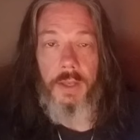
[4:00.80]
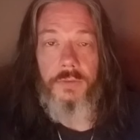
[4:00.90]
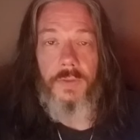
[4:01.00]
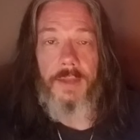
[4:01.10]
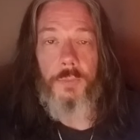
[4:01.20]

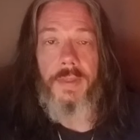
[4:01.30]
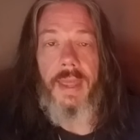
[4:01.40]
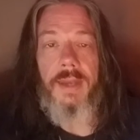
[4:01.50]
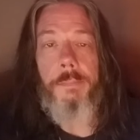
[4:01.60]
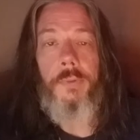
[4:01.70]
So that's why they
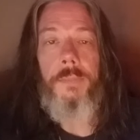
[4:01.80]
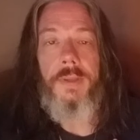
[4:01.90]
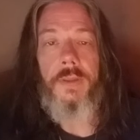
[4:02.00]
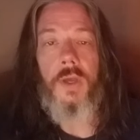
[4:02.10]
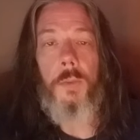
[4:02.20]
had to put me in
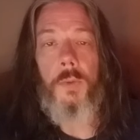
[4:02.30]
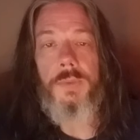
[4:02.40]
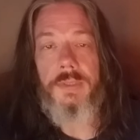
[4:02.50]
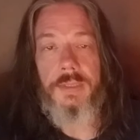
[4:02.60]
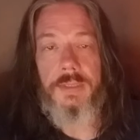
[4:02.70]
the coma, was
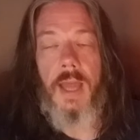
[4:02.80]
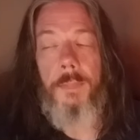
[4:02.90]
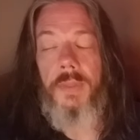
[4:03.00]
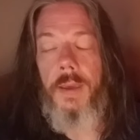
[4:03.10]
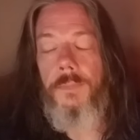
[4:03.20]
to stop them.